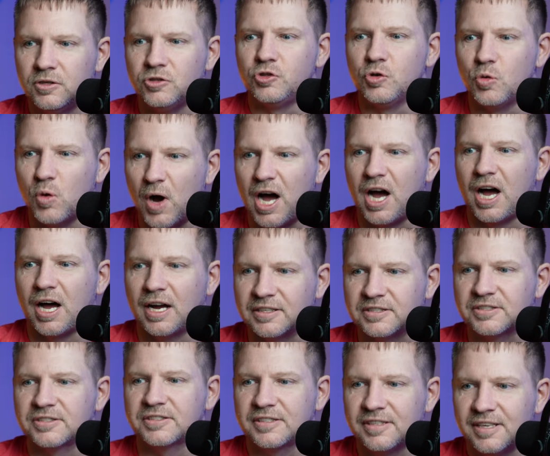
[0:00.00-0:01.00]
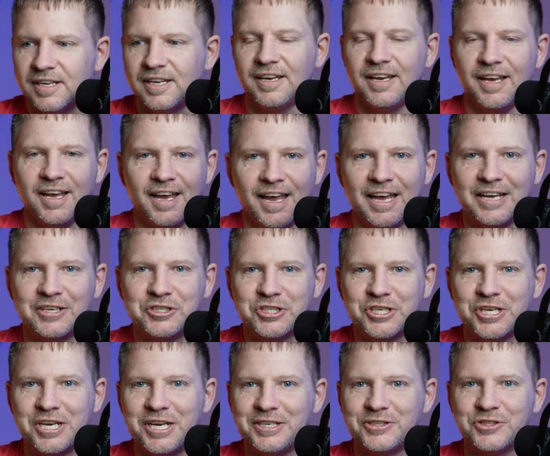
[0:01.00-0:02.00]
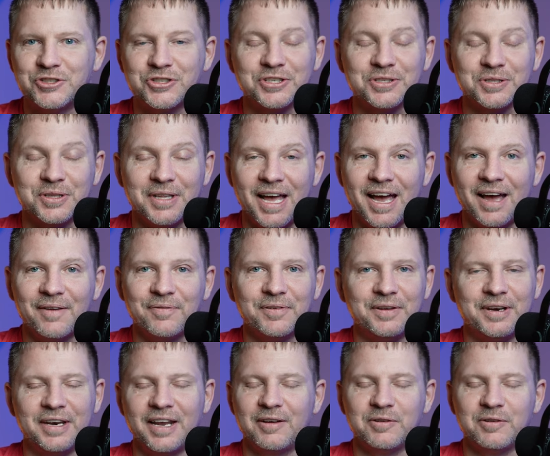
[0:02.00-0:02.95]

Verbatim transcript: Du Hast. And she's just laughing.